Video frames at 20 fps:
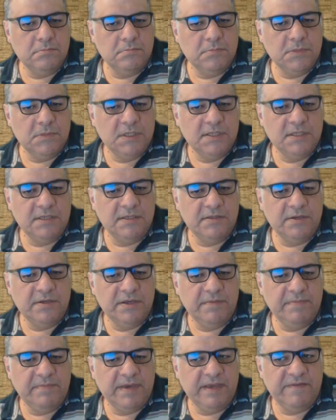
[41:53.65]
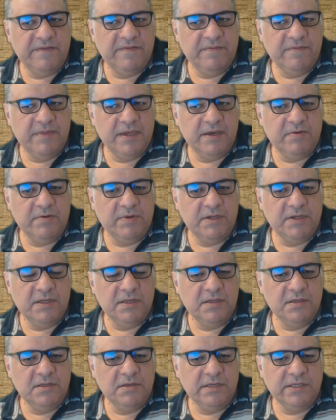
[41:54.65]
Is this looking bad for me? I wonder.
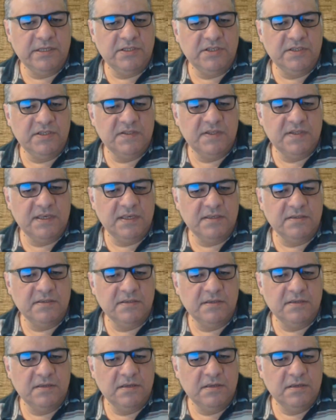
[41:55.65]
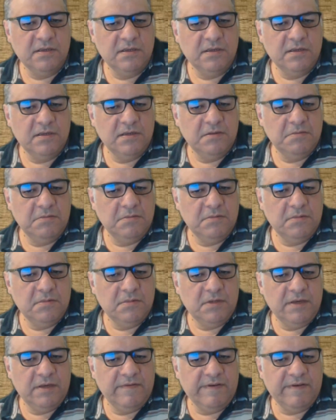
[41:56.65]
Knight g6.
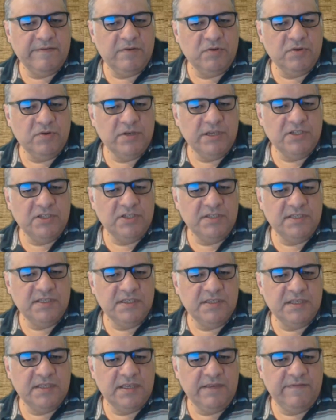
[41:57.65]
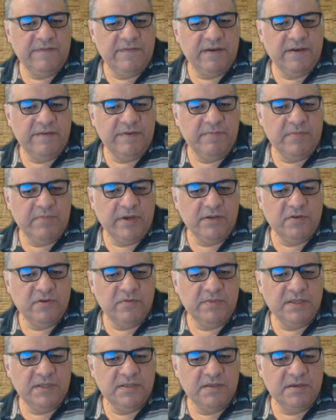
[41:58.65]
If I've got knight g6 to e5, it might not
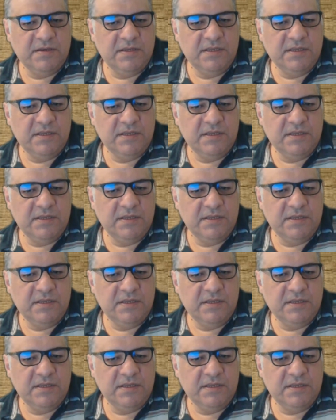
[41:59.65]
be entirely